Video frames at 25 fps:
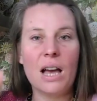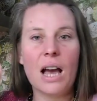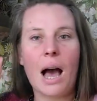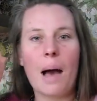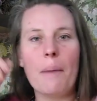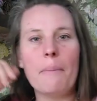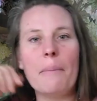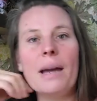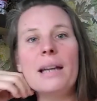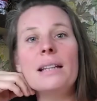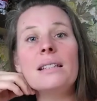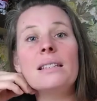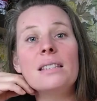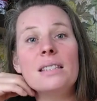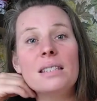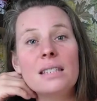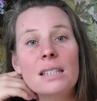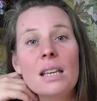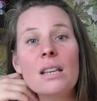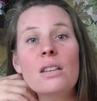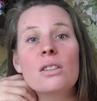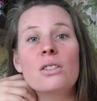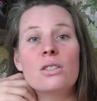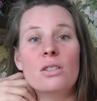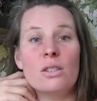I made
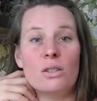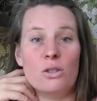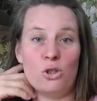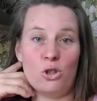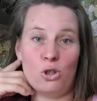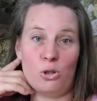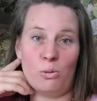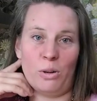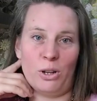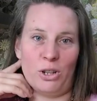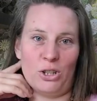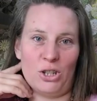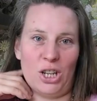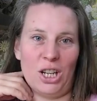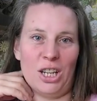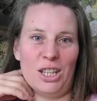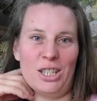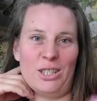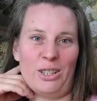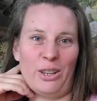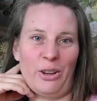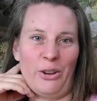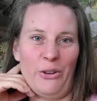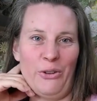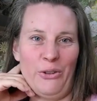6
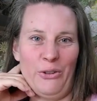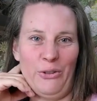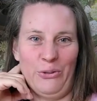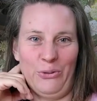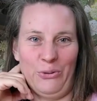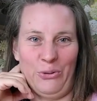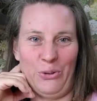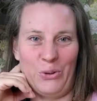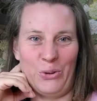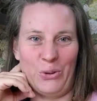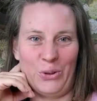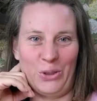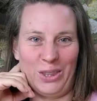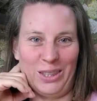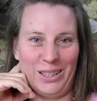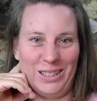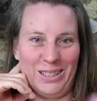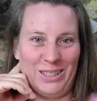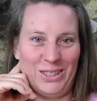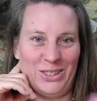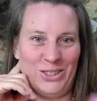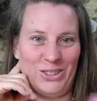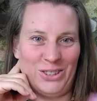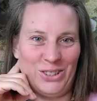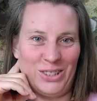swatches for
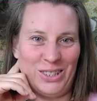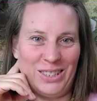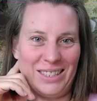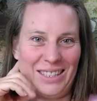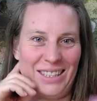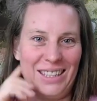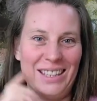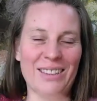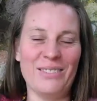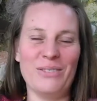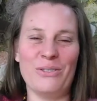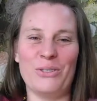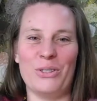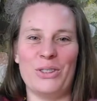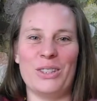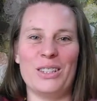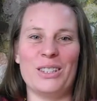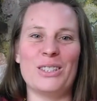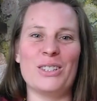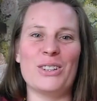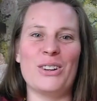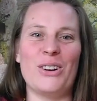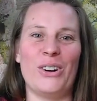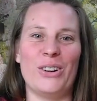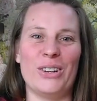this jersey, for this
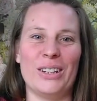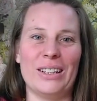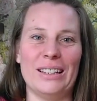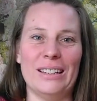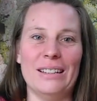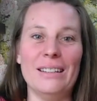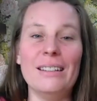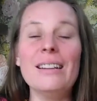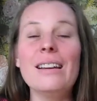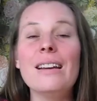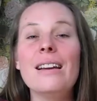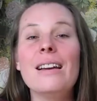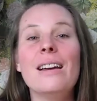cardigan.